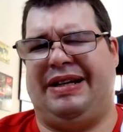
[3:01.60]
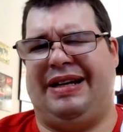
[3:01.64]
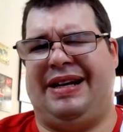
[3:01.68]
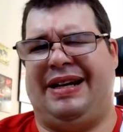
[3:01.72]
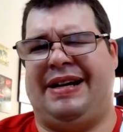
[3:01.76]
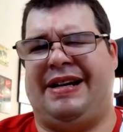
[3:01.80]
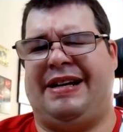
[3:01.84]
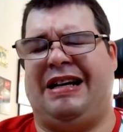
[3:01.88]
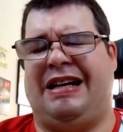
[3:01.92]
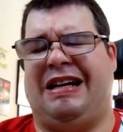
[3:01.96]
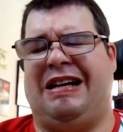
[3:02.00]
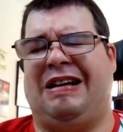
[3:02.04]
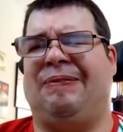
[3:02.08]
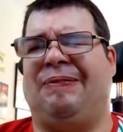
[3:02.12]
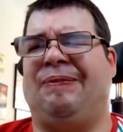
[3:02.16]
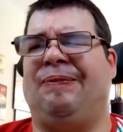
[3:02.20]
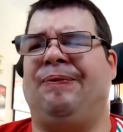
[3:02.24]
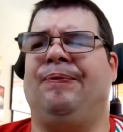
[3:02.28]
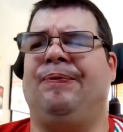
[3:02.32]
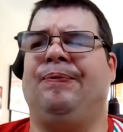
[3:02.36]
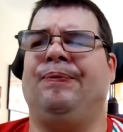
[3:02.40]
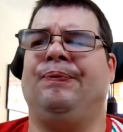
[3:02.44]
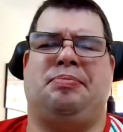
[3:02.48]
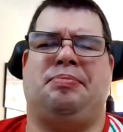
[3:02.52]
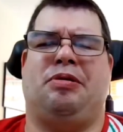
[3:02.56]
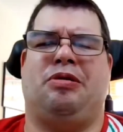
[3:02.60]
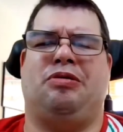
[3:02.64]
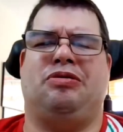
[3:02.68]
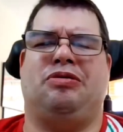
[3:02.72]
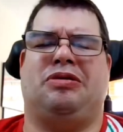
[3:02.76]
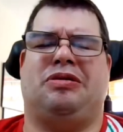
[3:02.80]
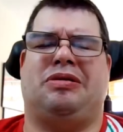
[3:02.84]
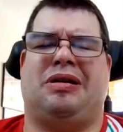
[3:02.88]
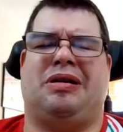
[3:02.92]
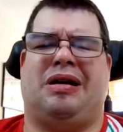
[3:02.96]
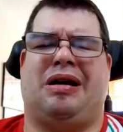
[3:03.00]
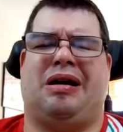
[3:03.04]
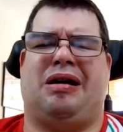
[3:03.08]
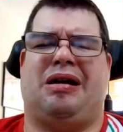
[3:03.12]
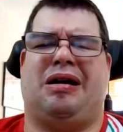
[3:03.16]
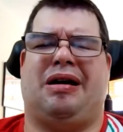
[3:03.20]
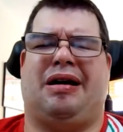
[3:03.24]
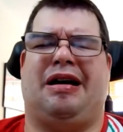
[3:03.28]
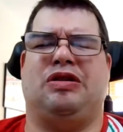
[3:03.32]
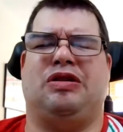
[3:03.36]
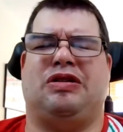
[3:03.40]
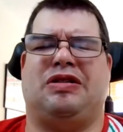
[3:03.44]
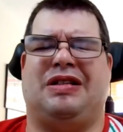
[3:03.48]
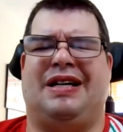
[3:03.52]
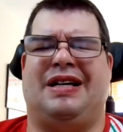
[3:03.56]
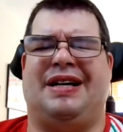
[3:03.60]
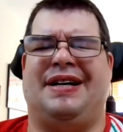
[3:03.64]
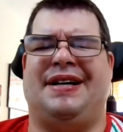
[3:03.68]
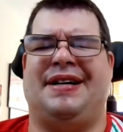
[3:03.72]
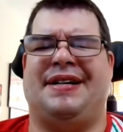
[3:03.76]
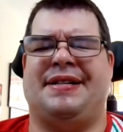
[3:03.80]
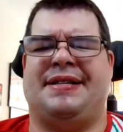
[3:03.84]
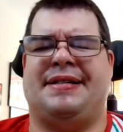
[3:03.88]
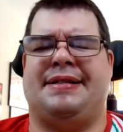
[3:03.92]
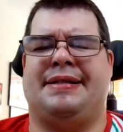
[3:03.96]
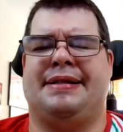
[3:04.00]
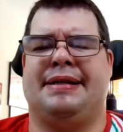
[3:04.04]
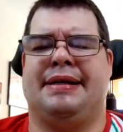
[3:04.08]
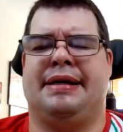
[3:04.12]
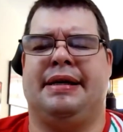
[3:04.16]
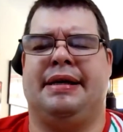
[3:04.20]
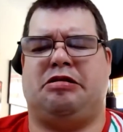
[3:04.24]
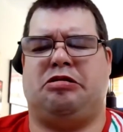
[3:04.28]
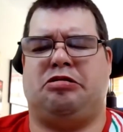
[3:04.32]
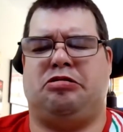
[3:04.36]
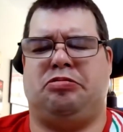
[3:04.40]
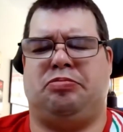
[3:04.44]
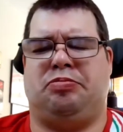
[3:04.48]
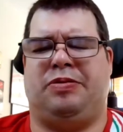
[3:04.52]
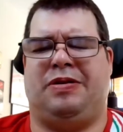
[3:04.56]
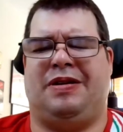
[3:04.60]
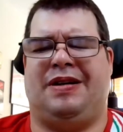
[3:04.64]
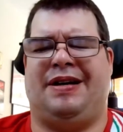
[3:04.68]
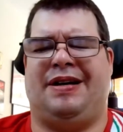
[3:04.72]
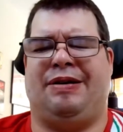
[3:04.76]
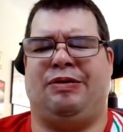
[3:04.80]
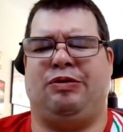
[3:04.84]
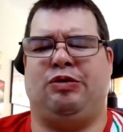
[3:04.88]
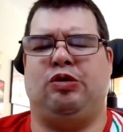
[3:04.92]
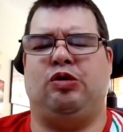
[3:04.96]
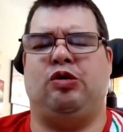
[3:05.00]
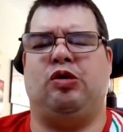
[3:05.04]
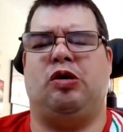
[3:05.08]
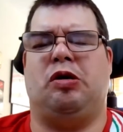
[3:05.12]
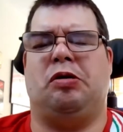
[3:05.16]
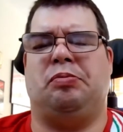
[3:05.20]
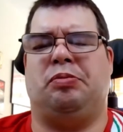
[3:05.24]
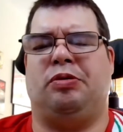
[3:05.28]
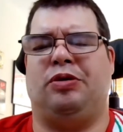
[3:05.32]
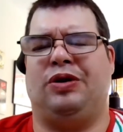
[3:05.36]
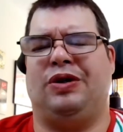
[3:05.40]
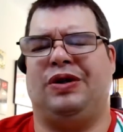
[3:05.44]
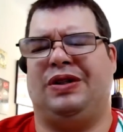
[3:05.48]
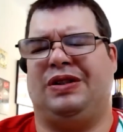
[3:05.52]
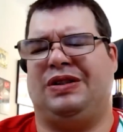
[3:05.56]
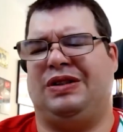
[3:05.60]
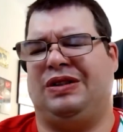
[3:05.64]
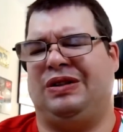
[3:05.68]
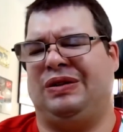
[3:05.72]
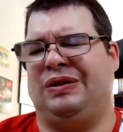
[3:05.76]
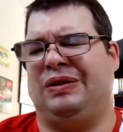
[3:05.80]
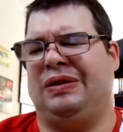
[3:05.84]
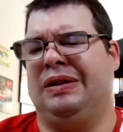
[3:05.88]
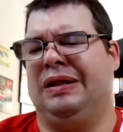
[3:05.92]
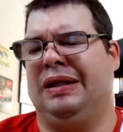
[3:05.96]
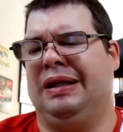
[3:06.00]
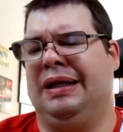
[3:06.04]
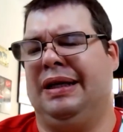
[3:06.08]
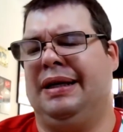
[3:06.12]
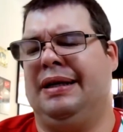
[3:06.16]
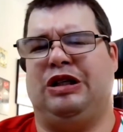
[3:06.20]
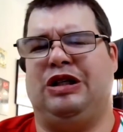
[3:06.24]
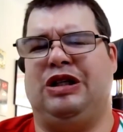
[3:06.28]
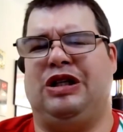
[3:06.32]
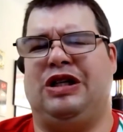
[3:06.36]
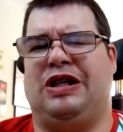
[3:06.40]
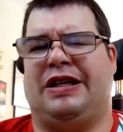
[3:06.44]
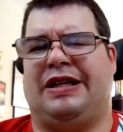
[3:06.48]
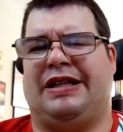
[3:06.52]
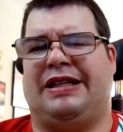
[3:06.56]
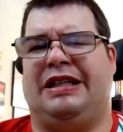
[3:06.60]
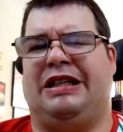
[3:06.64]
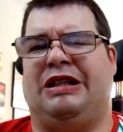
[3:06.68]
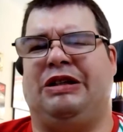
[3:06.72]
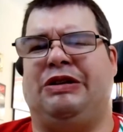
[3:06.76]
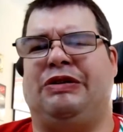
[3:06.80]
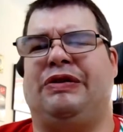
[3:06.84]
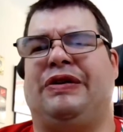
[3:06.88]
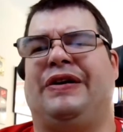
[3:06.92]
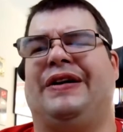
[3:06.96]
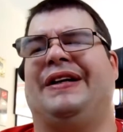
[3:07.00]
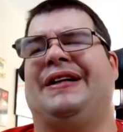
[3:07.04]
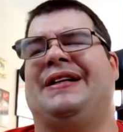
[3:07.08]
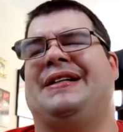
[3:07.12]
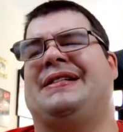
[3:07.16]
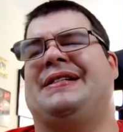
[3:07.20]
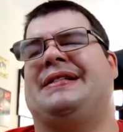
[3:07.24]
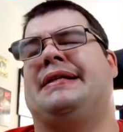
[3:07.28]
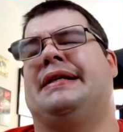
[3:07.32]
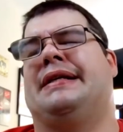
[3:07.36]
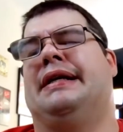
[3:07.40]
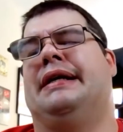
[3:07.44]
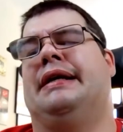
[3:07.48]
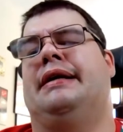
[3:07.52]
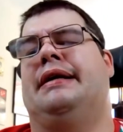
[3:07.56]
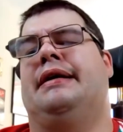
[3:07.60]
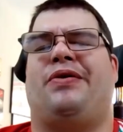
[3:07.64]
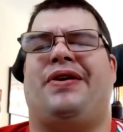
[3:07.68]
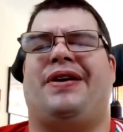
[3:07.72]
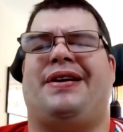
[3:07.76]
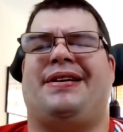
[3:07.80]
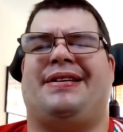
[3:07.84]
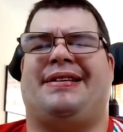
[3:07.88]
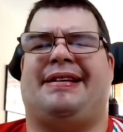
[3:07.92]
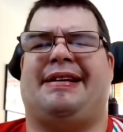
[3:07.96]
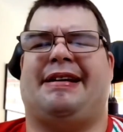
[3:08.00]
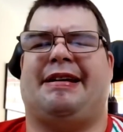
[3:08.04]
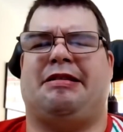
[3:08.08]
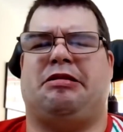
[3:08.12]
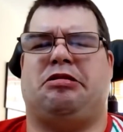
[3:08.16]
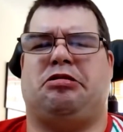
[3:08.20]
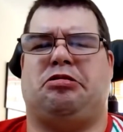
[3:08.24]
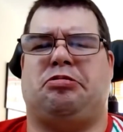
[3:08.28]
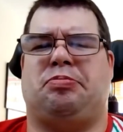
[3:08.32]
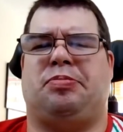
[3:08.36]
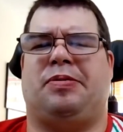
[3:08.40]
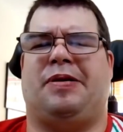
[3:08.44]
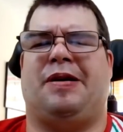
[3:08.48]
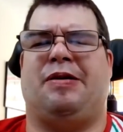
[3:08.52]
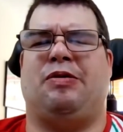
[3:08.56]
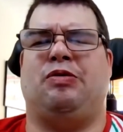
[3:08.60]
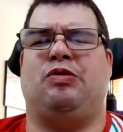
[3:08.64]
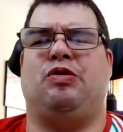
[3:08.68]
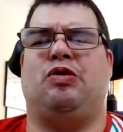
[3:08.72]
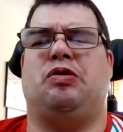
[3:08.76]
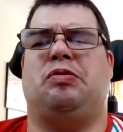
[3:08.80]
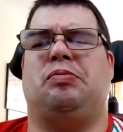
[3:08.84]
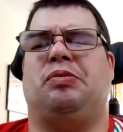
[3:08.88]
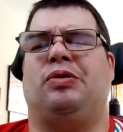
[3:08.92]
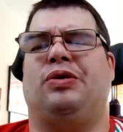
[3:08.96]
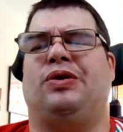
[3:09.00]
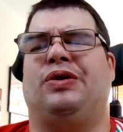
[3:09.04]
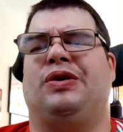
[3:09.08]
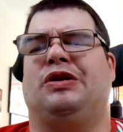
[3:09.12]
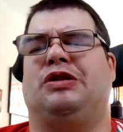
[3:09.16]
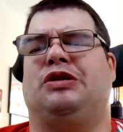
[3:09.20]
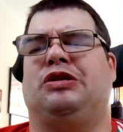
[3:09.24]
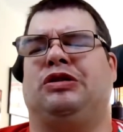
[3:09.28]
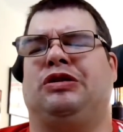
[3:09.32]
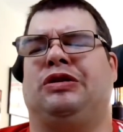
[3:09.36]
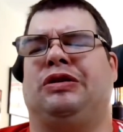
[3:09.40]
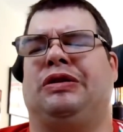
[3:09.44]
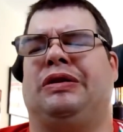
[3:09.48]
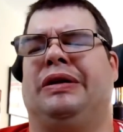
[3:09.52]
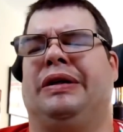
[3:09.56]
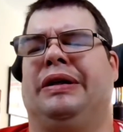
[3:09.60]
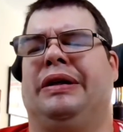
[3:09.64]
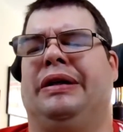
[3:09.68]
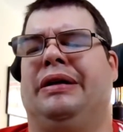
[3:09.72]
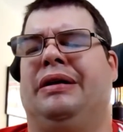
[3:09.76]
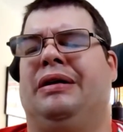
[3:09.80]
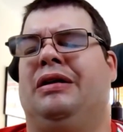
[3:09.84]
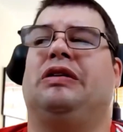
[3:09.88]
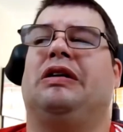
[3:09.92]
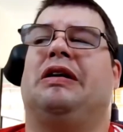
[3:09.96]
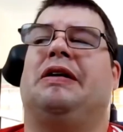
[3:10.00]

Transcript: I think Carlos Sainz has to play water boy to Leclerc now, and Perez has to play water boy to